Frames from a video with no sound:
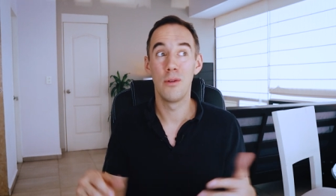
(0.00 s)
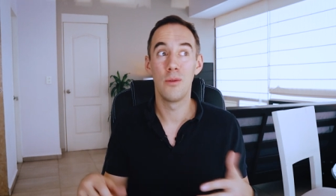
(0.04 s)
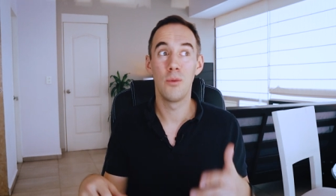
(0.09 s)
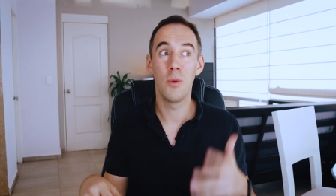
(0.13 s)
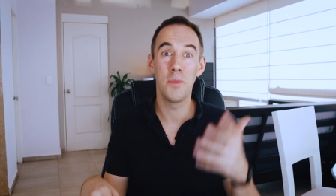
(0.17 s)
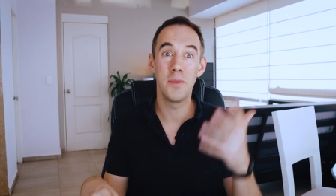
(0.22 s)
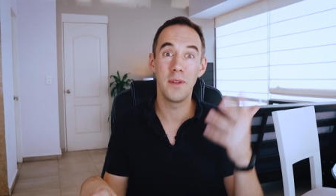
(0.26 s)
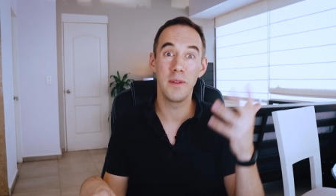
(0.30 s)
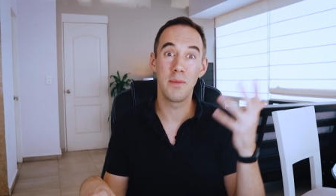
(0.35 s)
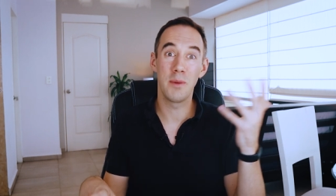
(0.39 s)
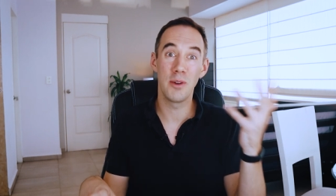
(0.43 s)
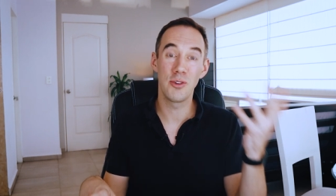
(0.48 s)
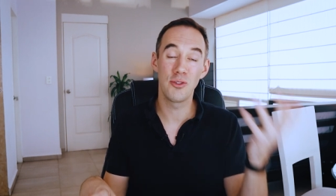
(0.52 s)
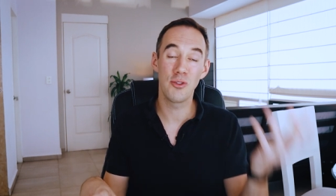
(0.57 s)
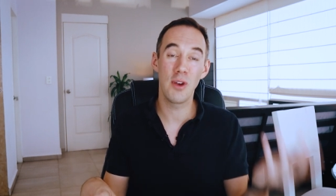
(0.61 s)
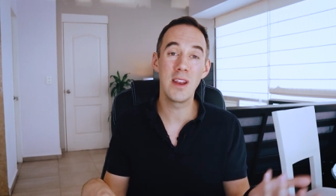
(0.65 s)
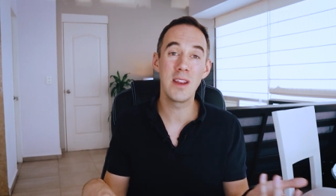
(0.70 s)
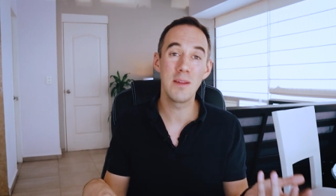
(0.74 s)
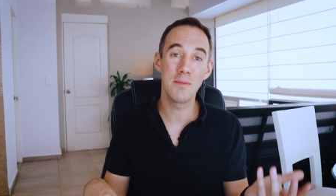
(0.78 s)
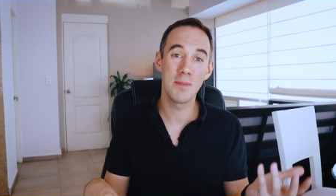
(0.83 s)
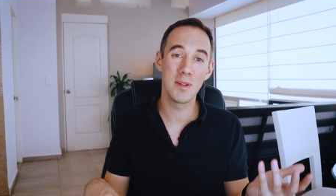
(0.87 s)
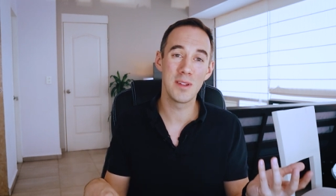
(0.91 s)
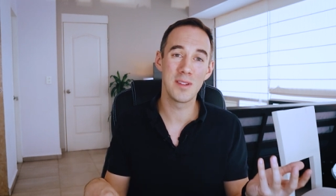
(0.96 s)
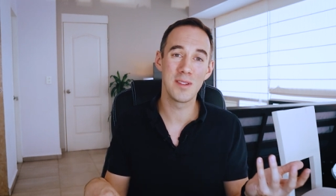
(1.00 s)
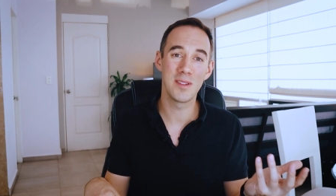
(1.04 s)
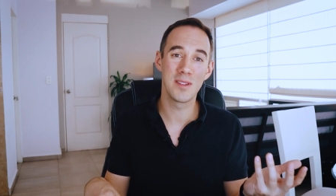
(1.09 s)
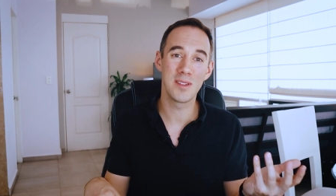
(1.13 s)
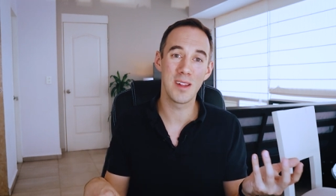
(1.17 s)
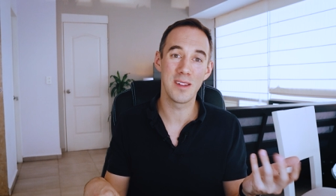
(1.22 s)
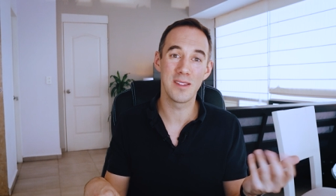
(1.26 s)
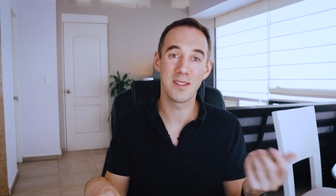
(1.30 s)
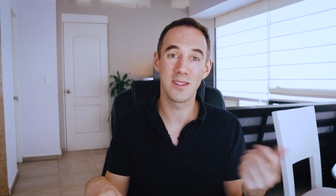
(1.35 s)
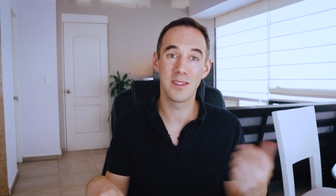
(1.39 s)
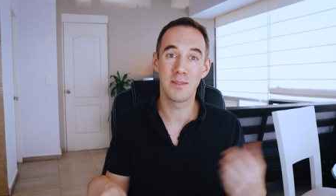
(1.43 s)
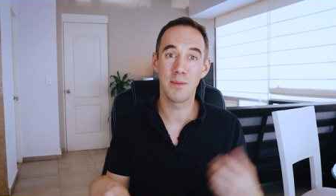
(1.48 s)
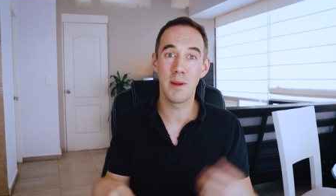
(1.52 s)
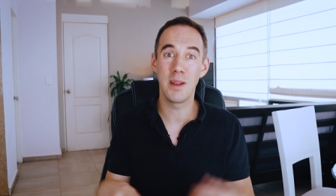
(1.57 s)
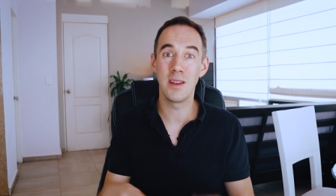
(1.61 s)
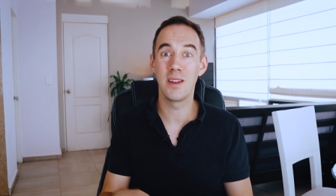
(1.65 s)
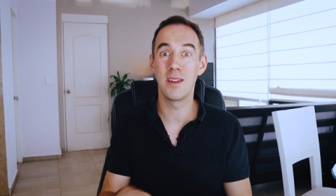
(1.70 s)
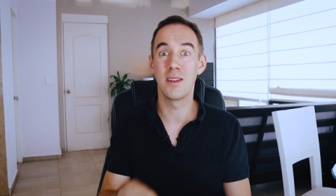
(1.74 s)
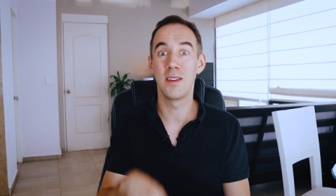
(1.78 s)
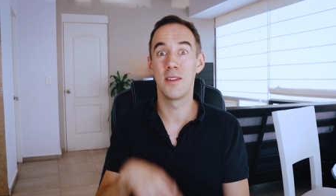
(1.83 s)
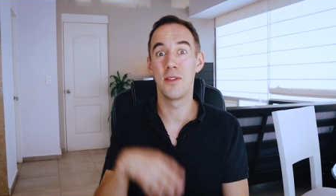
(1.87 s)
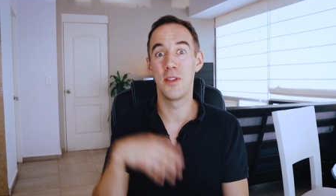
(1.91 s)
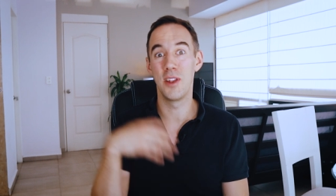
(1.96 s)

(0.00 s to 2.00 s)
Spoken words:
Once if my trading business gets suspended,